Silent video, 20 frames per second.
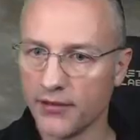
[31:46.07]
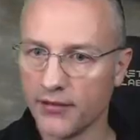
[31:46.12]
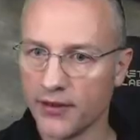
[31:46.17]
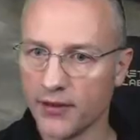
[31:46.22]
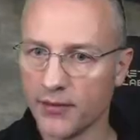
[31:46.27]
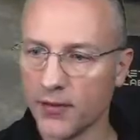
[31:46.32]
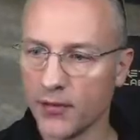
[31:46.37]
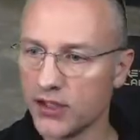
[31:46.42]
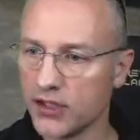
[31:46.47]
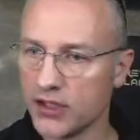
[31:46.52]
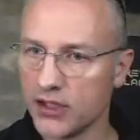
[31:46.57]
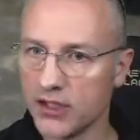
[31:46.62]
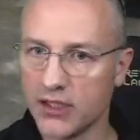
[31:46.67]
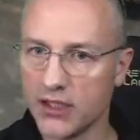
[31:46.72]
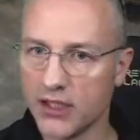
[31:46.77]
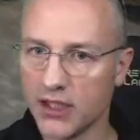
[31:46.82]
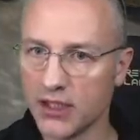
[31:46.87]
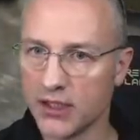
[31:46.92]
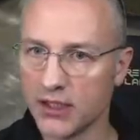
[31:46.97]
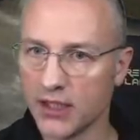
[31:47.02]
the mud's
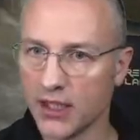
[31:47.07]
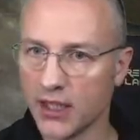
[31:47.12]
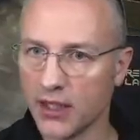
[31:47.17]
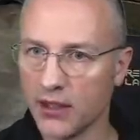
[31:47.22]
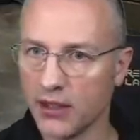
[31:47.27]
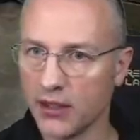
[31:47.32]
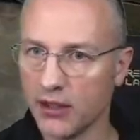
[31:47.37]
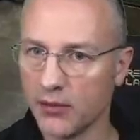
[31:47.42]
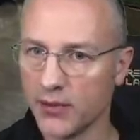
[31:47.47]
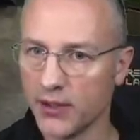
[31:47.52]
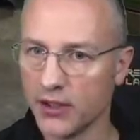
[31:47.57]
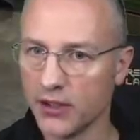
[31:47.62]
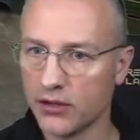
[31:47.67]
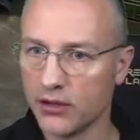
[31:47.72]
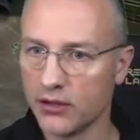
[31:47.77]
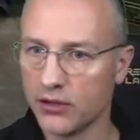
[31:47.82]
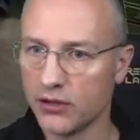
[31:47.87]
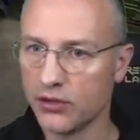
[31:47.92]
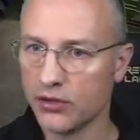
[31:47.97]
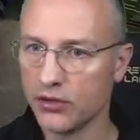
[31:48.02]
just that little bit
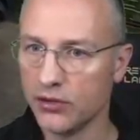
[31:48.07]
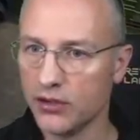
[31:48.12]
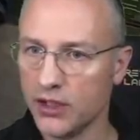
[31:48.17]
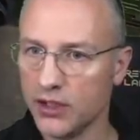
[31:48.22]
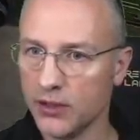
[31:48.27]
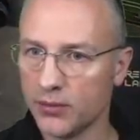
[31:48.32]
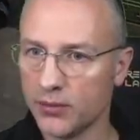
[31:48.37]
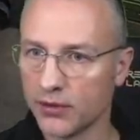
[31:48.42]
too deep.